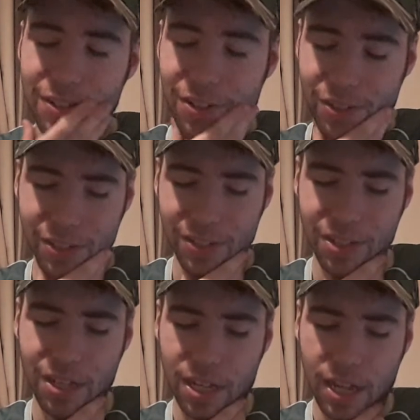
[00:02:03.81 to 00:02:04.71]
course.
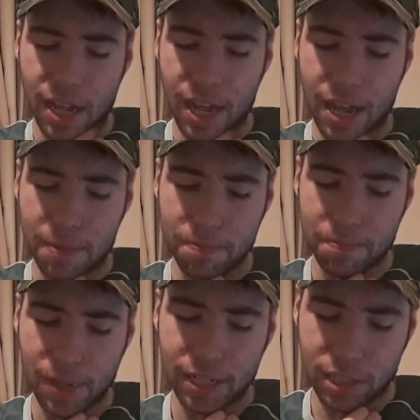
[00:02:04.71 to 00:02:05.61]

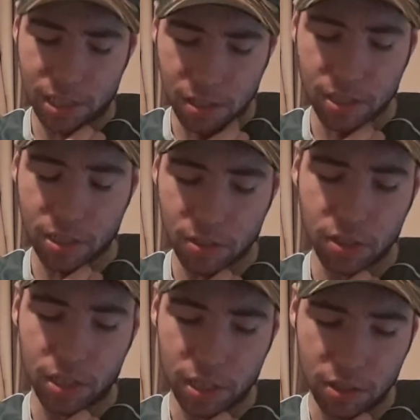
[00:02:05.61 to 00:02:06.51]
And it's good
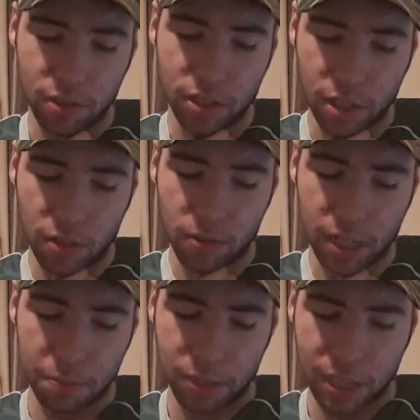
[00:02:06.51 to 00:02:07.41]
to know.
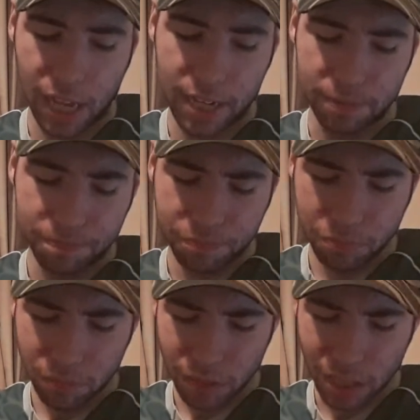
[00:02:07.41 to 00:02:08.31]
And but again,
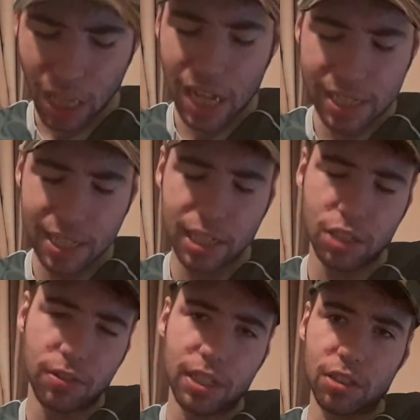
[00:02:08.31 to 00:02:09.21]
I say this
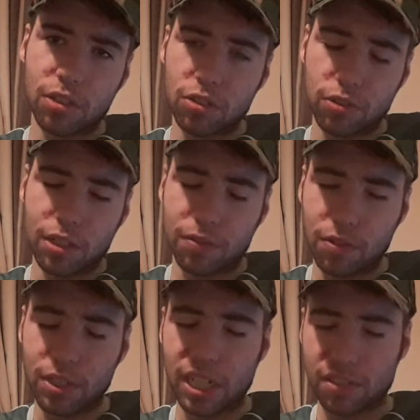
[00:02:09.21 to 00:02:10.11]
straight, it took 3 or
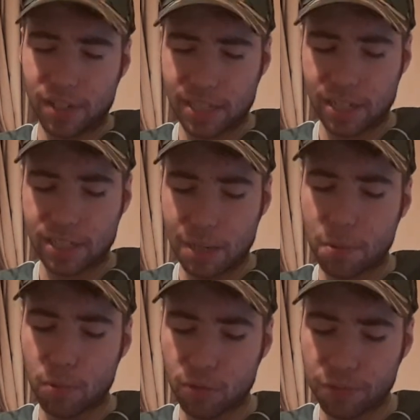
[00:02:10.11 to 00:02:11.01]
4 days for SS Sniper
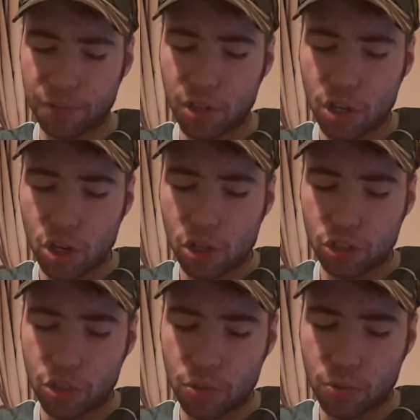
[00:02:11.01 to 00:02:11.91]
Wolf
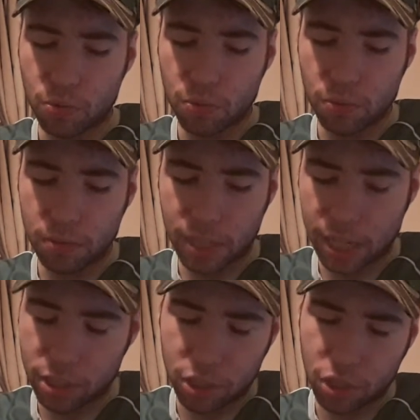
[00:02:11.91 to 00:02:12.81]
to get
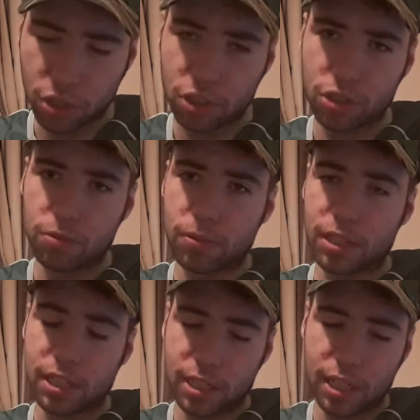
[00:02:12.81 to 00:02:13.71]
in touch with
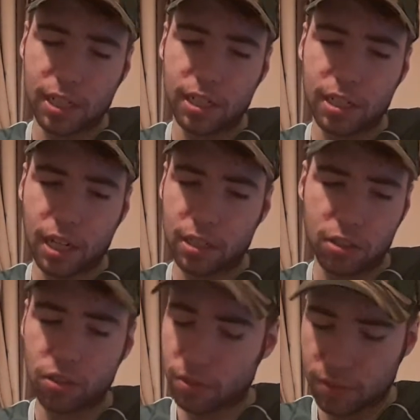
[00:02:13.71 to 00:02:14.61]
this kid that
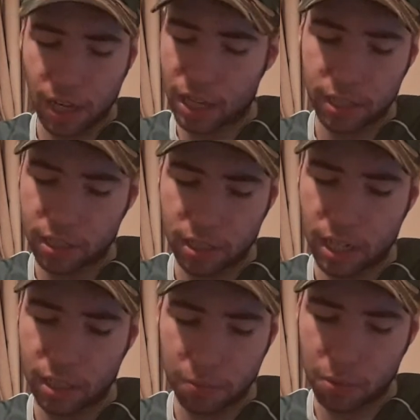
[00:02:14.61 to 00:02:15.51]
could have died at
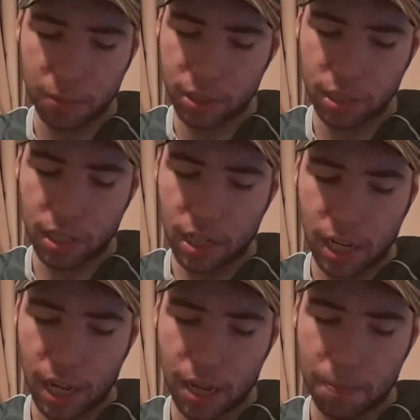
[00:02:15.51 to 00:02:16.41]
any moment.
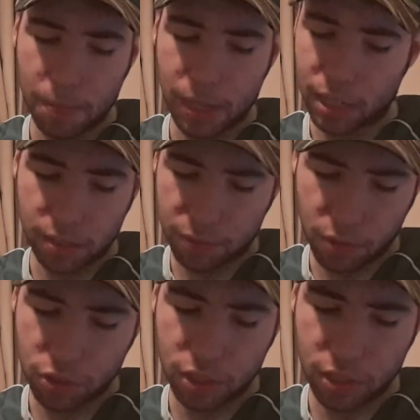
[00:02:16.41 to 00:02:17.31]
And that
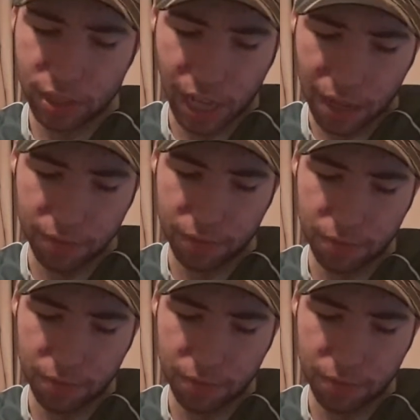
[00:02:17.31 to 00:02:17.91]
unfortunately doesn't have